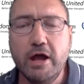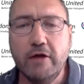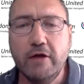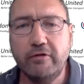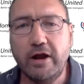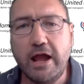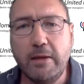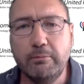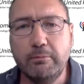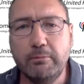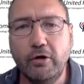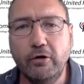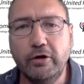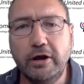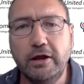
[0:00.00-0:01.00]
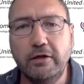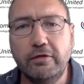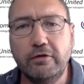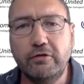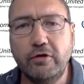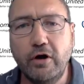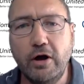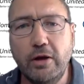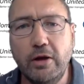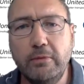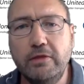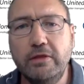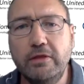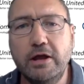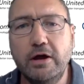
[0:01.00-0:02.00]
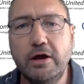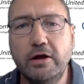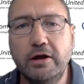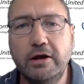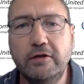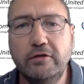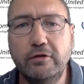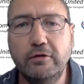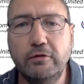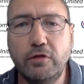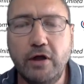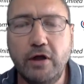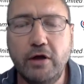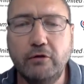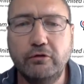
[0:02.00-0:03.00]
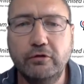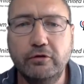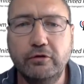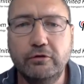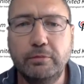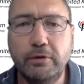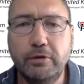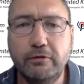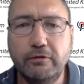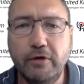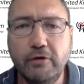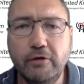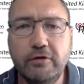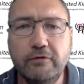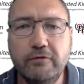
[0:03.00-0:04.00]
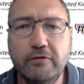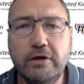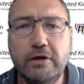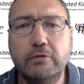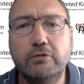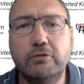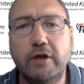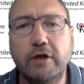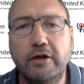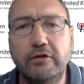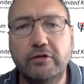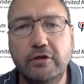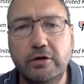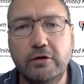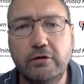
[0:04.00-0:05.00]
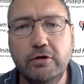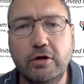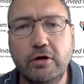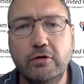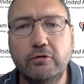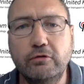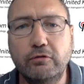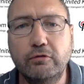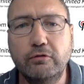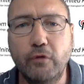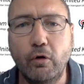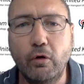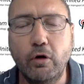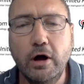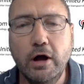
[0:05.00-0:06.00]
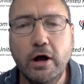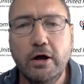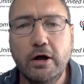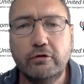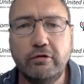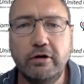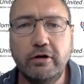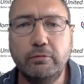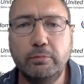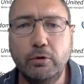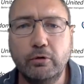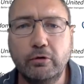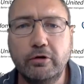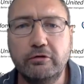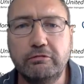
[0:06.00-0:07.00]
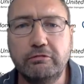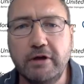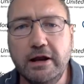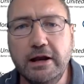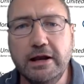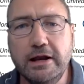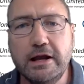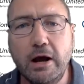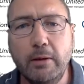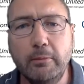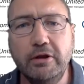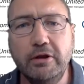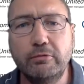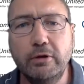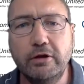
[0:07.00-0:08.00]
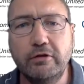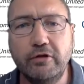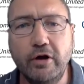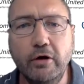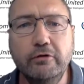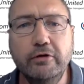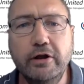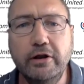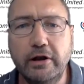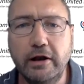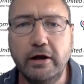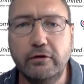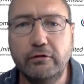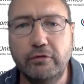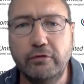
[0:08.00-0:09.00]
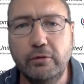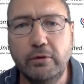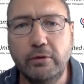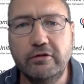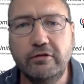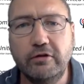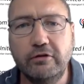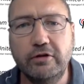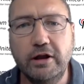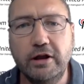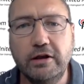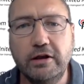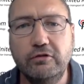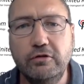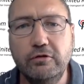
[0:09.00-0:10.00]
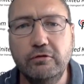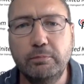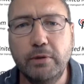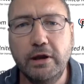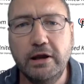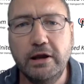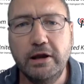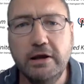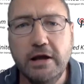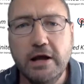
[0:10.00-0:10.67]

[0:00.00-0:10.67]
very embryonic at the time in the early 2000s. But the floating vehicle data you use for transport has really come into its own in the last few weeks, hasn't it? As you've been